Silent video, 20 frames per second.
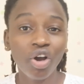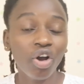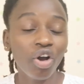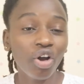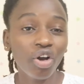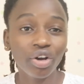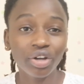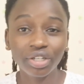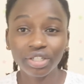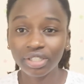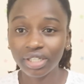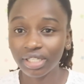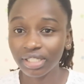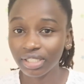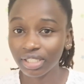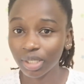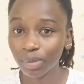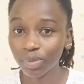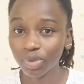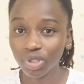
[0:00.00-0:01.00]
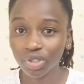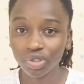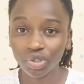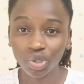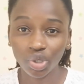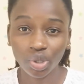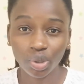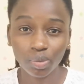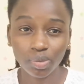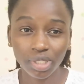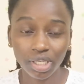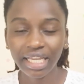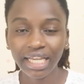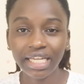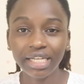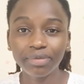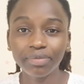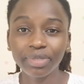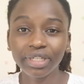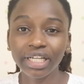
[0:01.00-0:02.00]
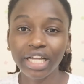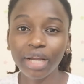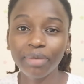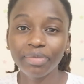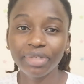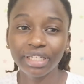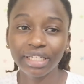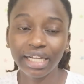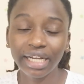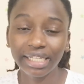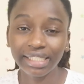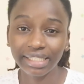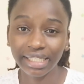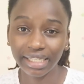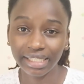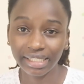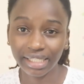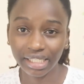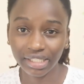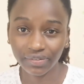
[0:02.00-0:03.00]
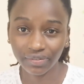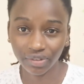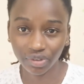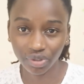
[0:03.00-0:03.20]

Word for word: on transcription jobs and becoming a successful